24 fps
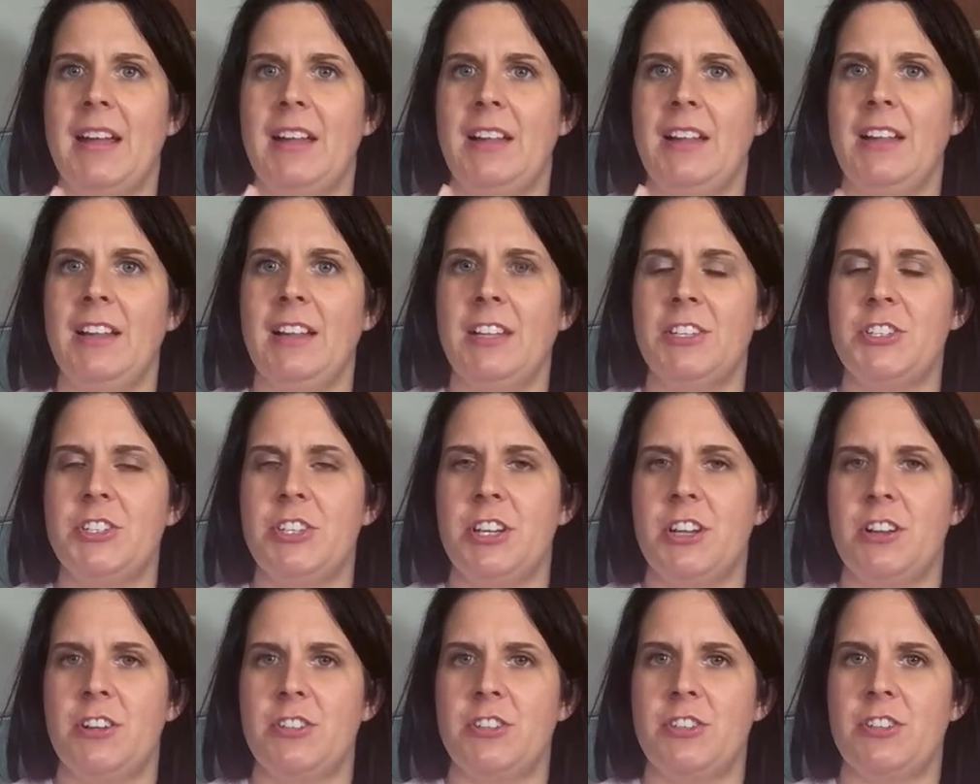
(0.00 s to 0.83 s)

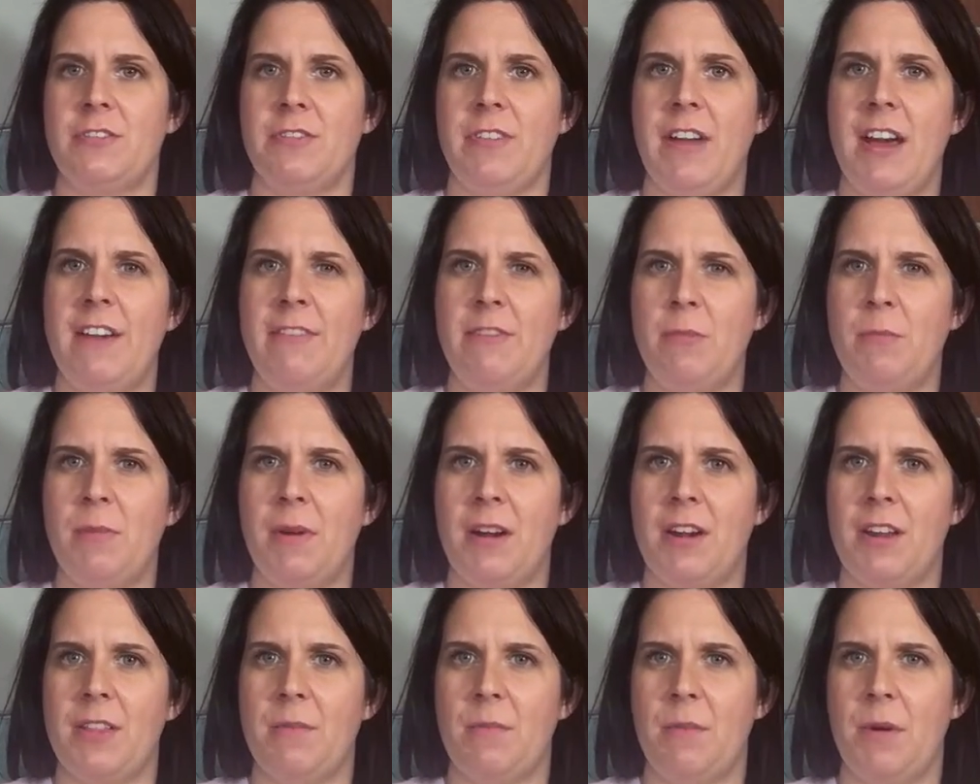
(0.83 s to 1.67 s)
biology or
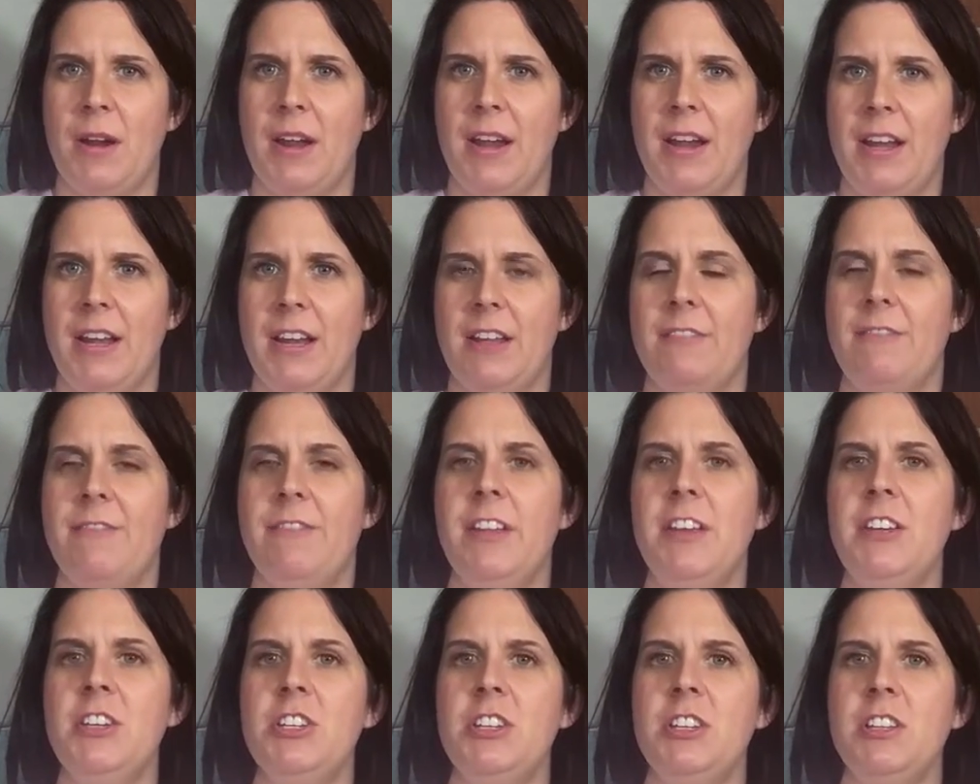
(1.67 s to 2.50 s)
survival part of the
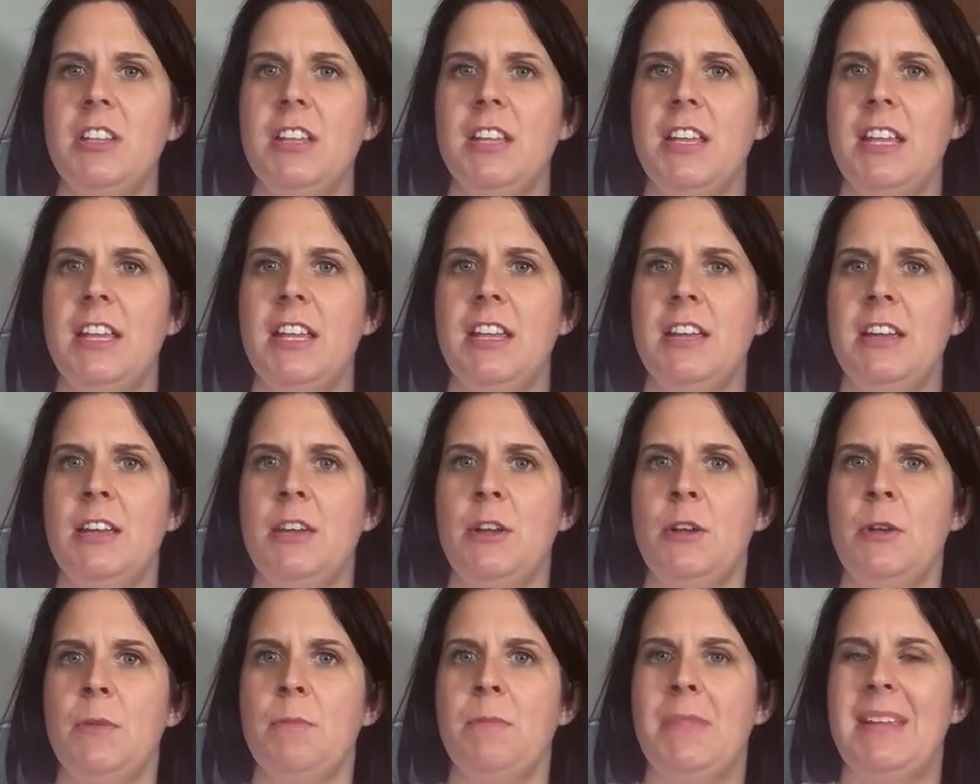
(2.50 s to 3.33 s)
brain
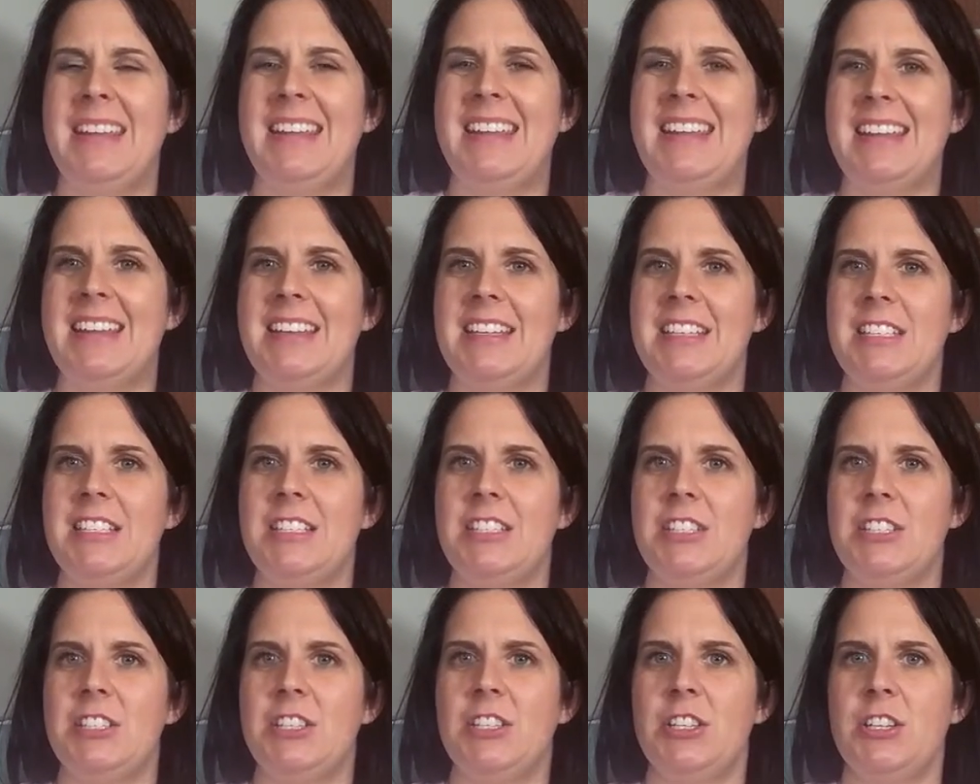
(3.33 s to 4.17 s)
eventually
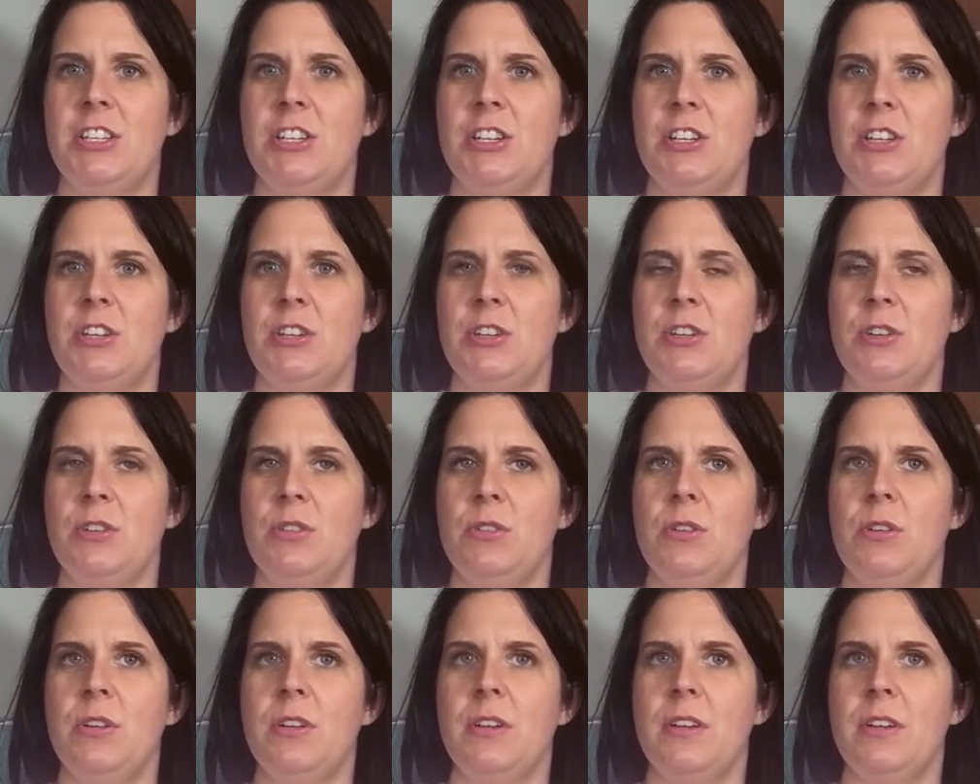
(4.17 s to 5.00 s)
begins to
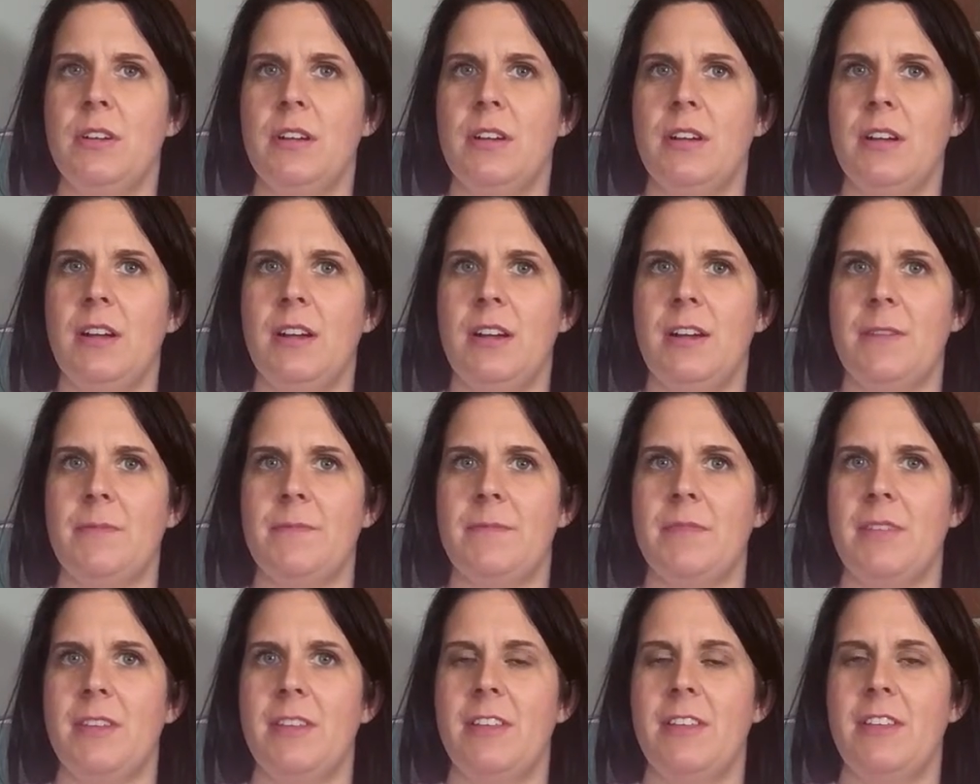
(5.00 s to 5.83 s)

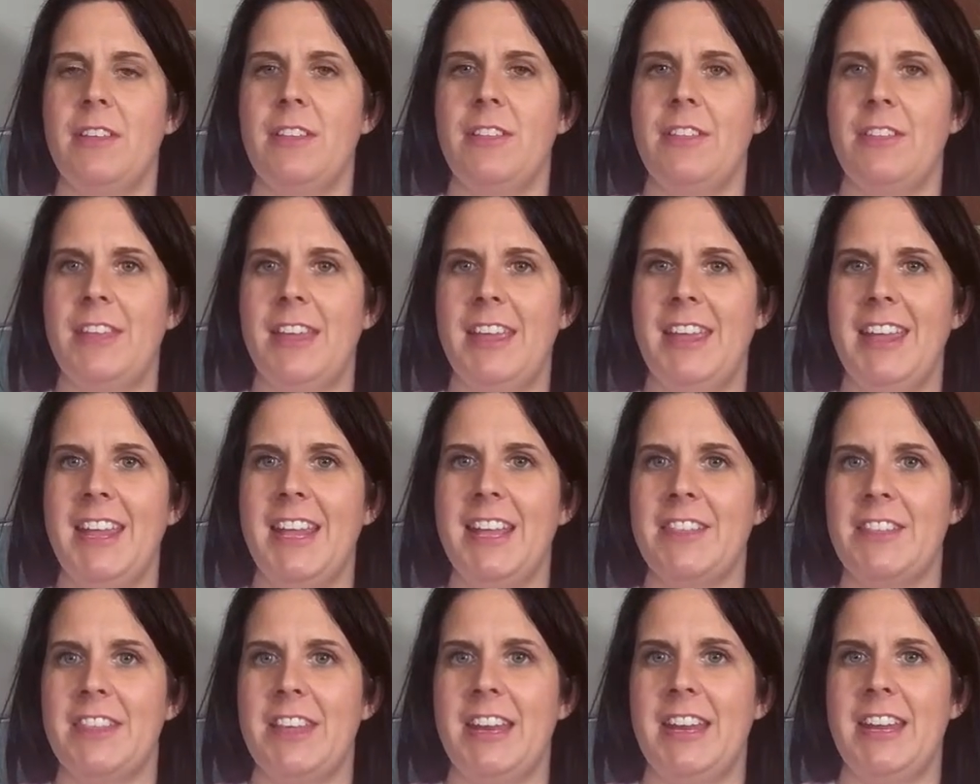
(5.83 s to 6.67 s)
um,
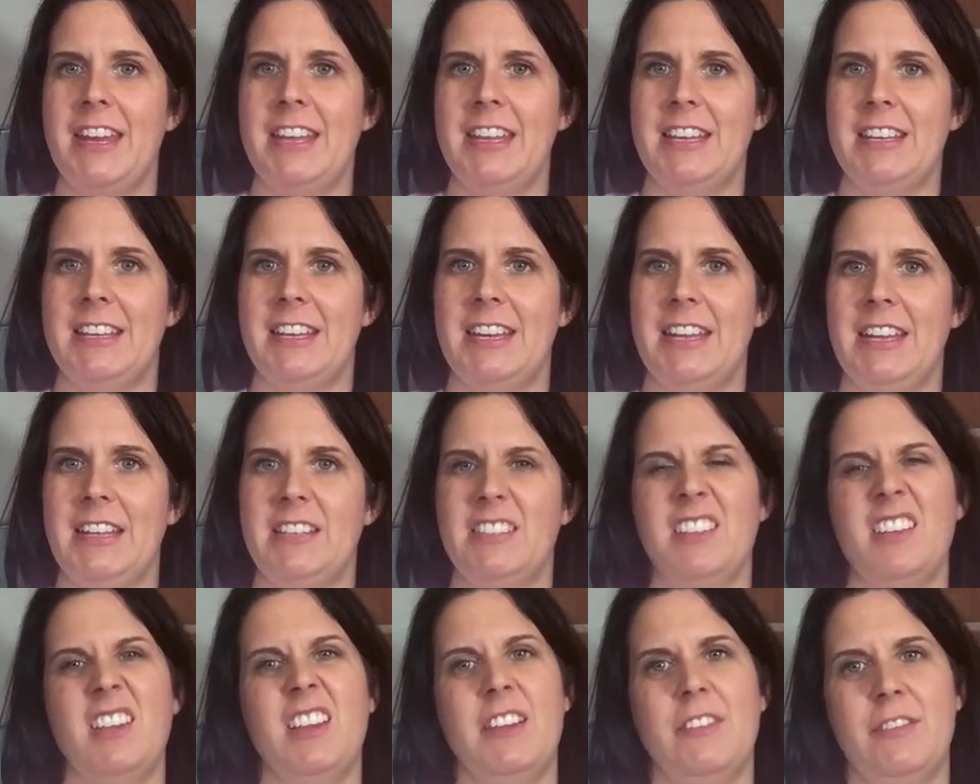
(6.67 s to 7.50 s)
think that
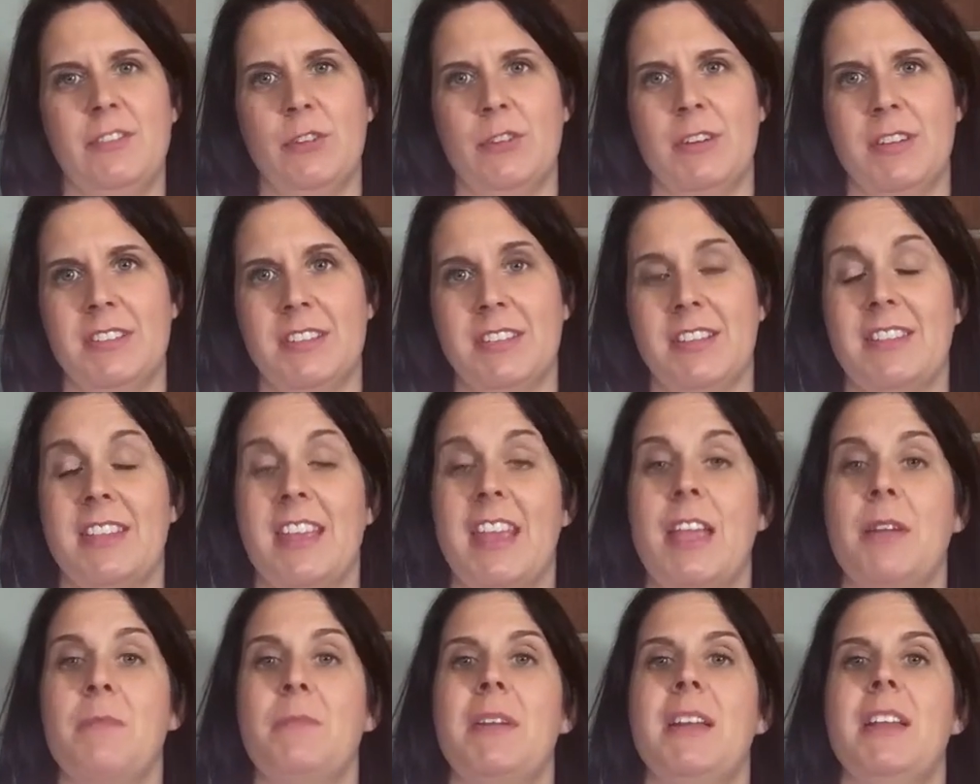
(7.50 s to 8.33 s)
it needs, even though
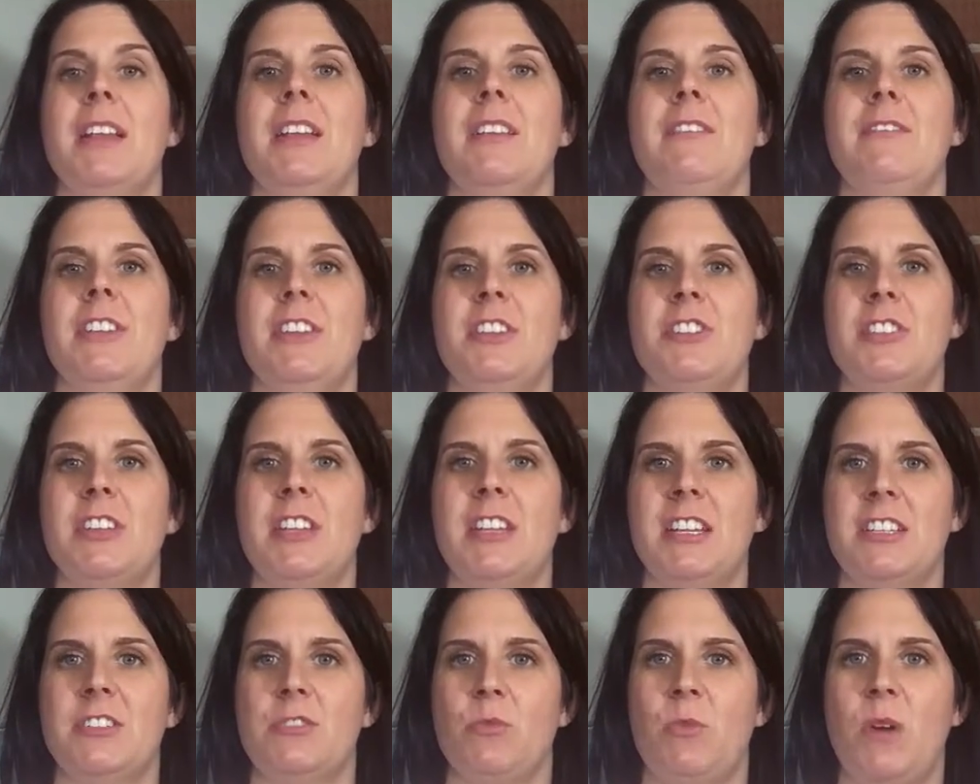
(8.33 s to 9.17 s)
it doesn't think, but it
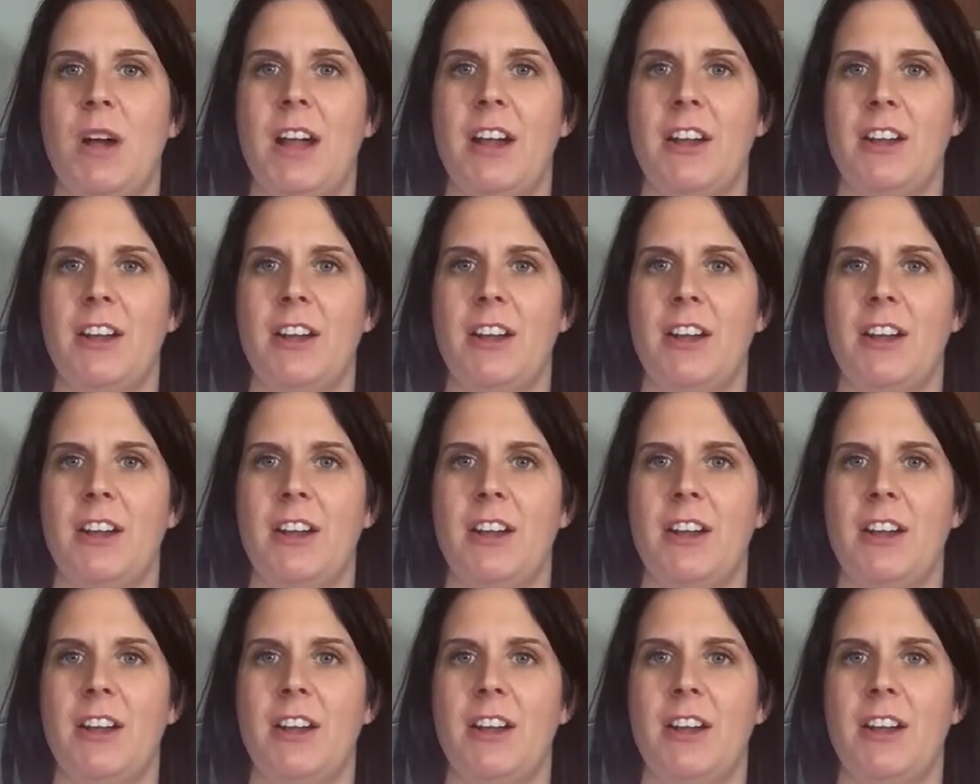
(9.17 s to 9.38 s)
eventually